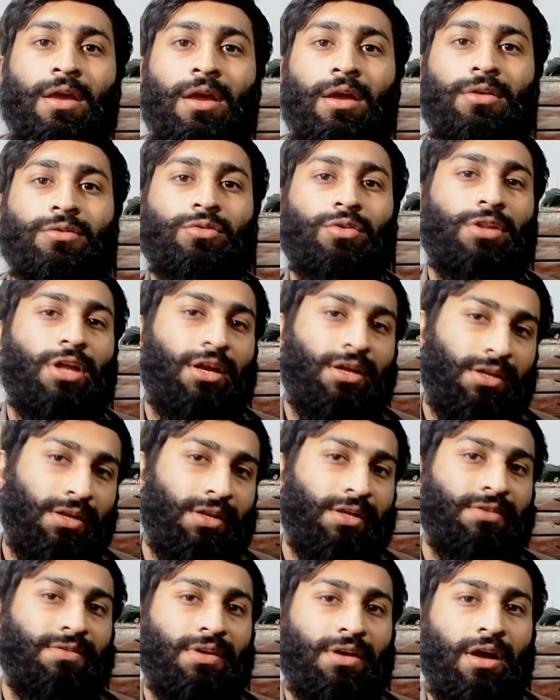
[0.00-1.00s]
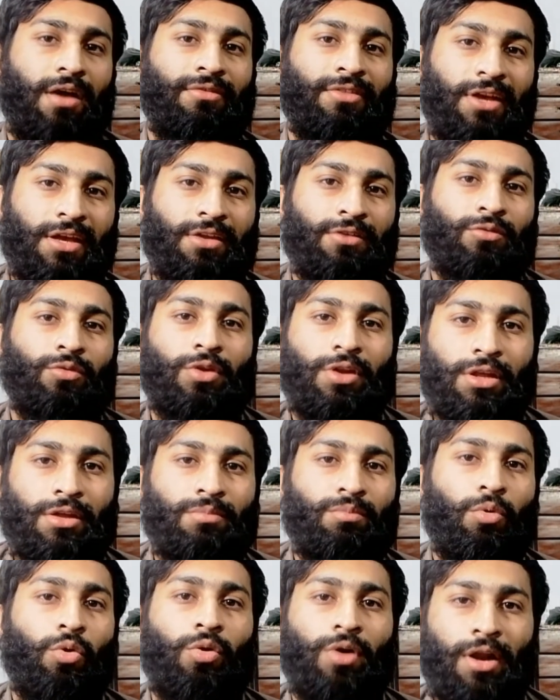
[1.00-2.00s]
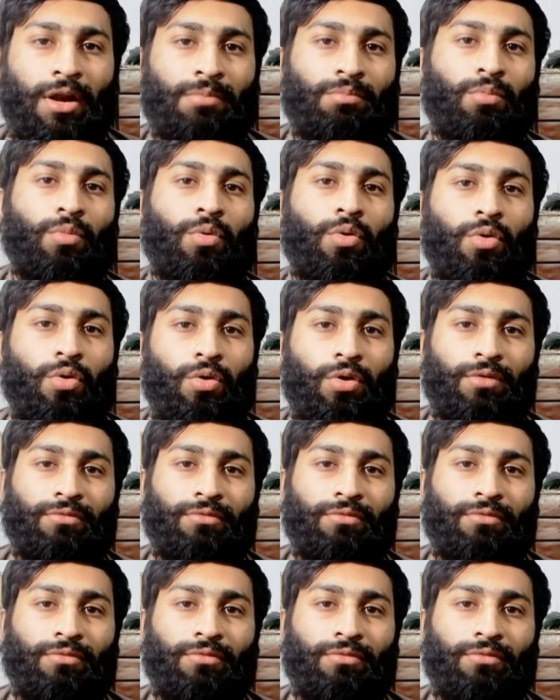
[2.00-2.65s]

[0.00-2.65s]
So the releasing of the insulin more and more